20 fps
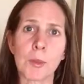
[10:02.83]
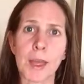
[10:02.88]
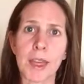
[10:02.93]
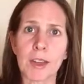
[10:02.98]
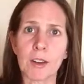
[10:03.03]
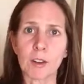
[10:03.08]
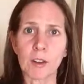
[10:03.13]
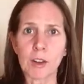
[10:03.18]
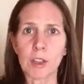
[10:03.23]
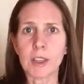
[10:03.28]

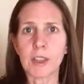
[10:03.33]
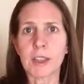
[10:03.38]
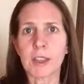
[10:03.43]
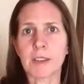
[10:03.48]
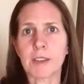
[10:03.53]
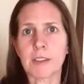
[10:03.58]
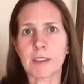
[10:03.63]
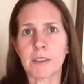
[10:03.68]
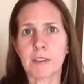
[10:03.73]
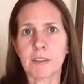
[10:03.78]
about all
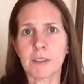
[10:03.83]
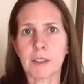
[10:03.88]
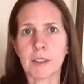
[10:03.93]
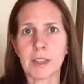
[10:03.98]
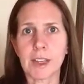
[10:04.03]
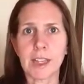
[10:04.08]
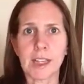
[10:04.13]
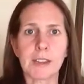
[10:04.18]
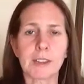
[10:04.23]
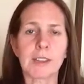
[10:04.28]
the
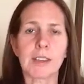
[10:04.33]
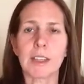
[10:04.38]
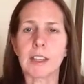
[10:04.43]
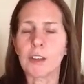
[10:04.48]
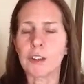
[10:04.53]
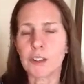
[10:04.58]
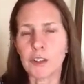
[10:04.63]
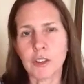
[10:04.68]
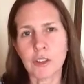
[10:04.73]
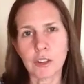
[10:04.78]
different things that
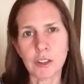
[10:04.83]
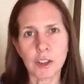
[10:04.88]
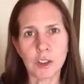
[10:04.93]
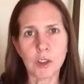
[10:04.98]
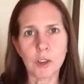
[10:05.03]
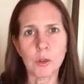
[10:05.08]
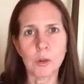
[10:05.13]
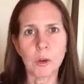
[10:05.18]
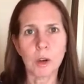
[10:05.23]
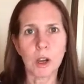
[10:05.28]
you should
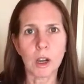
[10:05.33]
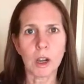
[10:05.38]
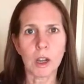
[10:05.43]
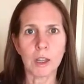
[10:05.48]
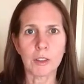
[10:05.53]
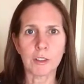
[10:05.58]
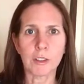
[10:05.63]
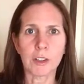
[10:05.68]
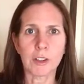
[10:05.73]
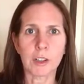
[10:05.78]
do
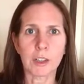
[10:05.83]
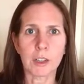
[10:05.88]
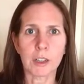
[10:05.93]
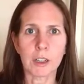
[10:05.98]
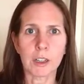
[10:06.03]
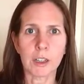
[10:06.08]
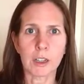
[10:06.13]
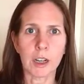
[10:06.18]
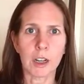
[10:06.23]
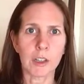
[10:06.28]
on
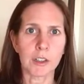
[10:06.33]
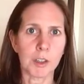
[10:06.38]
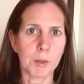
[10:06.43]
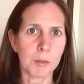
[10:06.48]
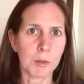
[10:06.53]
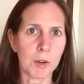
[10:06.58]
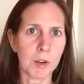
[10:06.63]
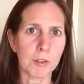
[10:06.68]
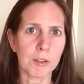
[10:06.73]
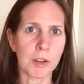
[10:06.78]
your
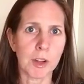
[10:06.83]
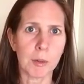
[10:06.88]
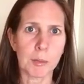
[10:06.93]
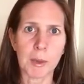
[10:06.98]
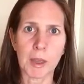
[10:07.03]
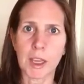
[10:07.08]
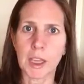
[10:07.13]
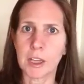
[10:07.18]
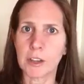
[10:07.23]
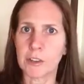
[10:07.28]
profile
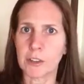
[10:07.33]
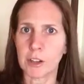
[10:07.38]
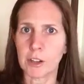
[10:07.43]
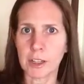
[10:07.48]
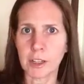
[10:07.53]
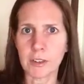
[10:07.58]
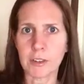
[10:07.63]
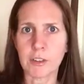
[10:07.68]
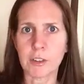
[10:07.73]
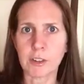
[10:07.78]
page,
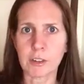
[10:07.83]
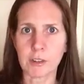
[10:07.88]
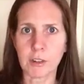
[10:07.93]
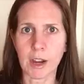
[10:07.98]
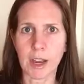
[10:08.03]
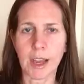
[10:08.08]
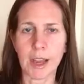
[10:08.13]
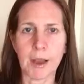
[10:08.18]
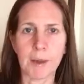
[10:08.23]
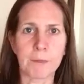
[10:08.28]
on
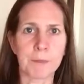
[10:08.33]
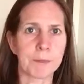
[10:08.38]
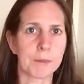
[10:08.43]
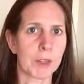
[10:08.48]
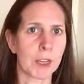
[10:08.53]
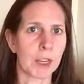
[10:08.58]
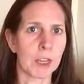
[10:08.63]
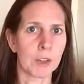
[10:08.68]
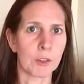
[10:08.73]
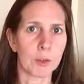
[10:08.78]
Instagram,
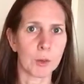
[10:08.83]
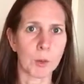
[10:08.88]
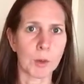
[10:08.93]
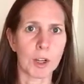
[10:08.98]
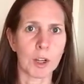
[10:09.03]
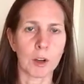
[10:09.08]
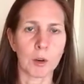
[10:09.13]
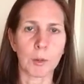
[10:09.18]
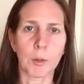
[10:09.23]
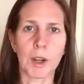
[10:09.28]
on
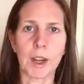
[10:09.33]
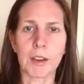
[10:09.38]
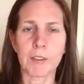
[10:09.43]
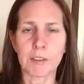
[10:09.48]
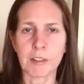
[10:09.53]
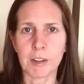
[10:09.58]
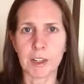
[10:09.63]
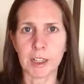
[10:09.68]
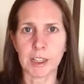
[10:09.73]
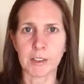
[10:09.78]
Twitter,
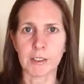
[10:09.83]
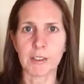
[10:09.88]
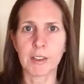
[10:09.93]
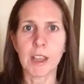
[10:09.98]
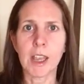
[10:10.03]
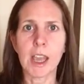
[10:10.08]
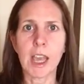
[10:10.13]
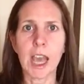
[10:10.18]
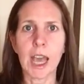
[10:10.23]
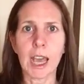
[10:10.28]
whatever it is,
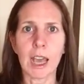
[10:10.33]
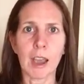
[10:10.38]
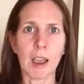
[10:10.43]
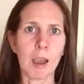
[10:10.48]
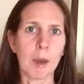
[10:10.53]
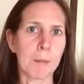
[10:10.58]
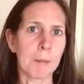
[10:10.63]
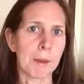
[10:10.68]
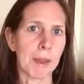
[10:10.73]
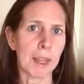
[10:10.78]

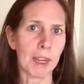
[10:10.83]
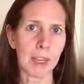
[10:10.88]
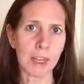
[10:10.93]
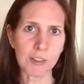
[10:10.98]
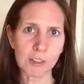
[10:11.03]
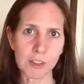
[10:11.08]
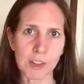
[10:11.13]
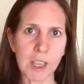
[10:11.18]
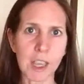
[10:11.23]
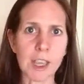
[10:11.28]
about
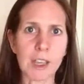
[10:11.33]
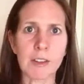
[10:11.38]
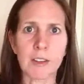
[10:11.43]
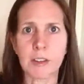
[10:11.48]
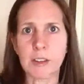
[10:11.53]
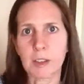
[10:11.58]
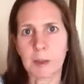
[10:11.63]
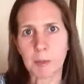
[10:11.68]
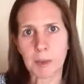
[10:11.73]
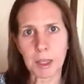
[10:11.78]

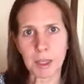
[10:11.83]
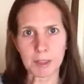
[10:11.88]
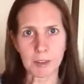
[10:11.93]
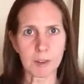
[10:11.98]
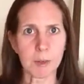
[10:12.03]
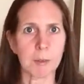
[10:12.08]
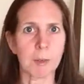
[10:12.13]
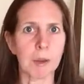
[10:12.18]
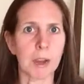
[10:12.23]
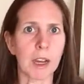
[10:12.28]
educating, about
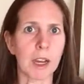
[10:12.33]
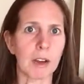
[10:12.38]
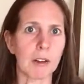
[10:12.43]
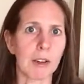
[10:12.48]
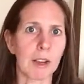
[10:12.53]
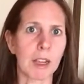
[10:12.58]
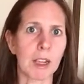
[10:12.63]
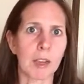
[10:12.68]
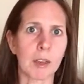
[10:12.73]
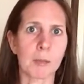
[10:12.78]

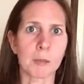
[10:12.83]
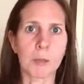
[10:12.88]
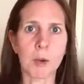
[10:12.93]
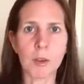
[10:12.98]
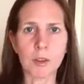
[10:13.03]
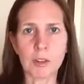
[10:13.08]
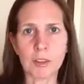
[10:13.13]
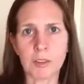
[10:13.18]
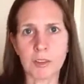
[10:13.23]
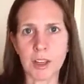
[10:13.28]
inspiring,
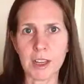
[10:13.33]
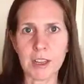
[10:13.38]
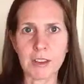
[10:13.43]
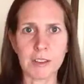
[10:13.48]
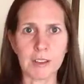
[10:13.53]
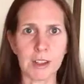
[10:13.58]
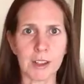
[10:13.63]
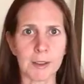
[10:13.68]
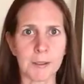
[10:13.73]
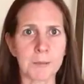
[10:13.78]

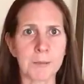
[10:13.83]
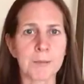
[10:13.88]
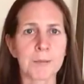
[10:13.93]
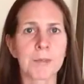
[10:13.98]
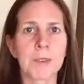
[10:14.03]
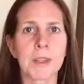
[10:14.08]
motivating,